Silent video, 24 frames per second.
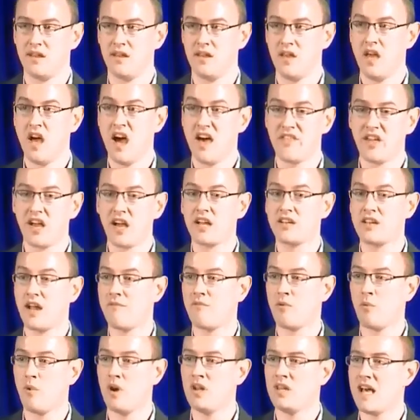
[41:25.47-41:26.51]
I think I got time
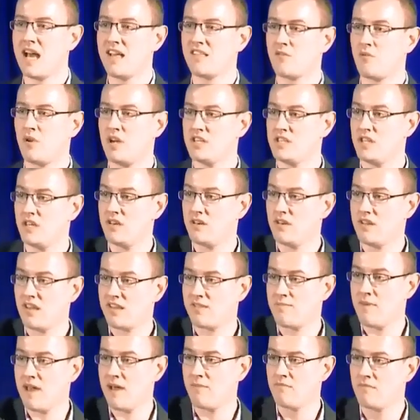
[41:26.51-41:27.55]
for one last question.
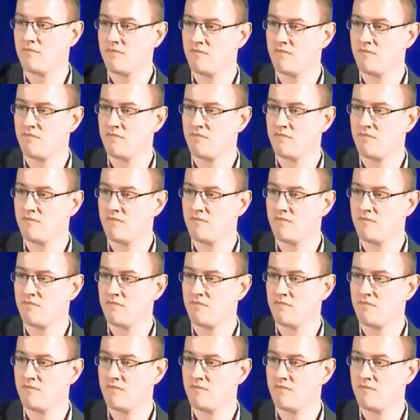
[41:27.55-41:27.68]
Yes, ma'am.